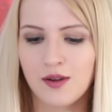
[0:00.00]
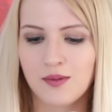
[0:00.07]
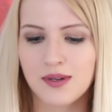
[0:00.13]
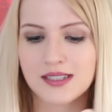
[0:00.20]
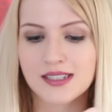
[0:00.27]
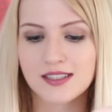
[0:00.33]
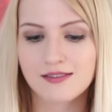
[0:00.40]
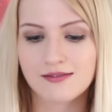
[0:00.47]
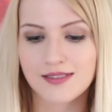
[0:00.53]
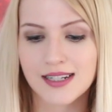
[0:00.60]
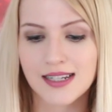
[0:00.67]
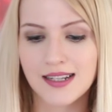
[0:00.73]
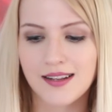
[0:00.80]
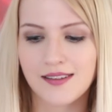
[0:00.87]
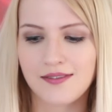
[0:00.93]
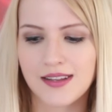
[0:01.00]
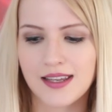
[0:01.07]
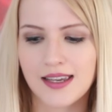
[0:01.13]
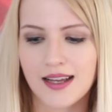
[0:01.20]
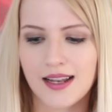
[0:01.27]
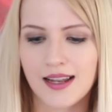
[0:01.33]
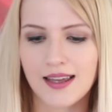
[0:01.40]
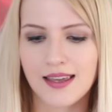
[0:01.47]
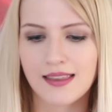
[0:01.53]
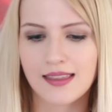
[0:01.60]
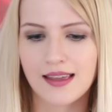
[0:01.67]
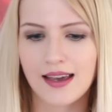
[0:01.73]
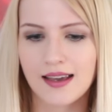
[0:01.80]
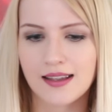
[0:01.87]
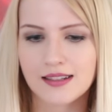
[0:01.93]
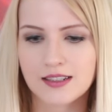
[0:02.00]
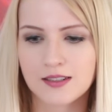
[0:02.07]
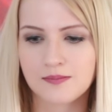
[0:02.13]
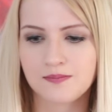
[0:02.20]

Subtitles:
which is really lovely. I like that.